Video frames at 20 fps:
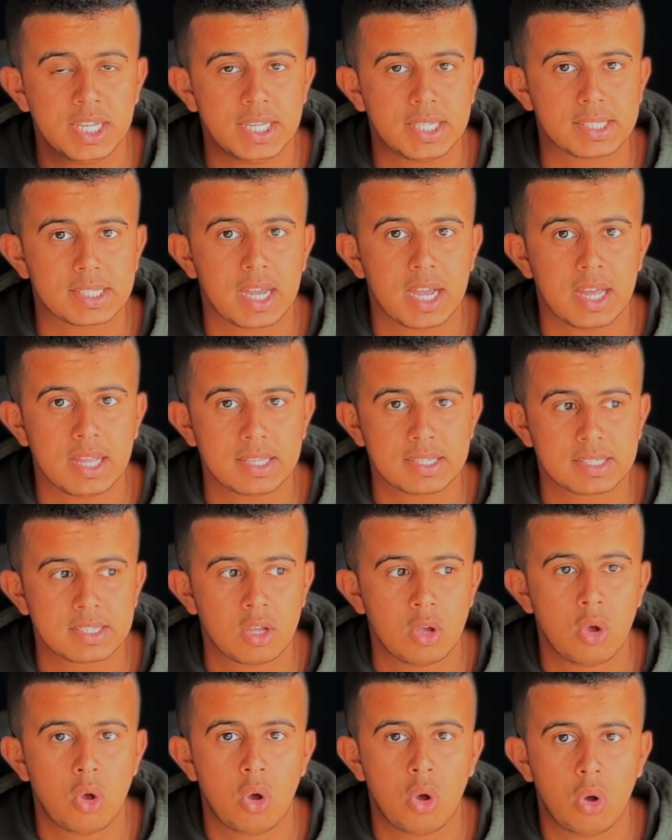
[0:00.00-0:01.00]
It has
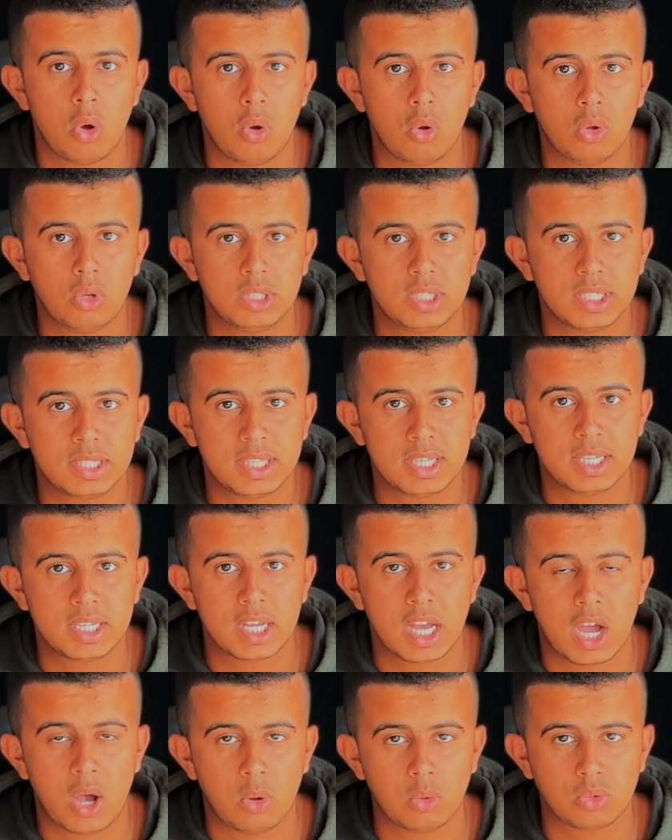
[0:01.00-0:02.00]
all the thing
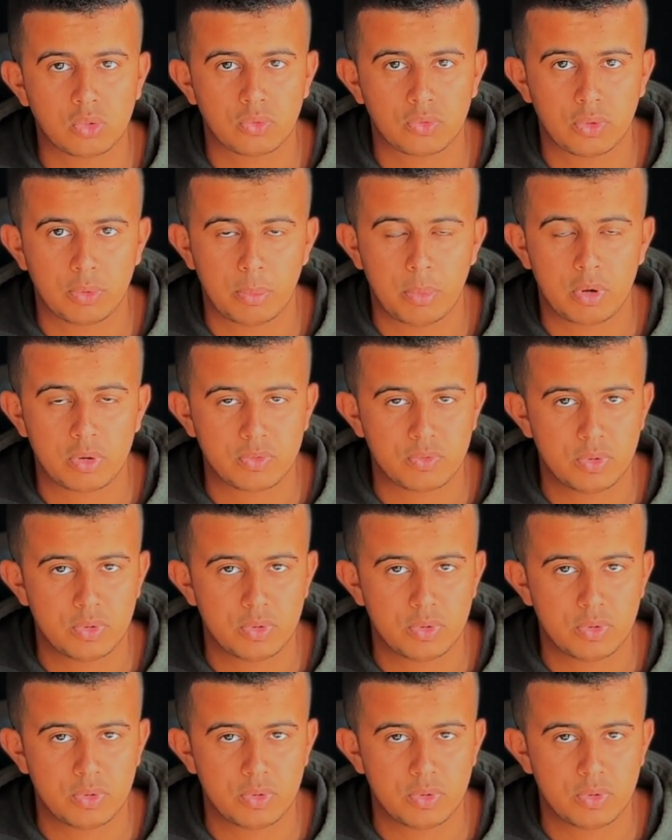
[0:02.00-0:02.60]
out of the box.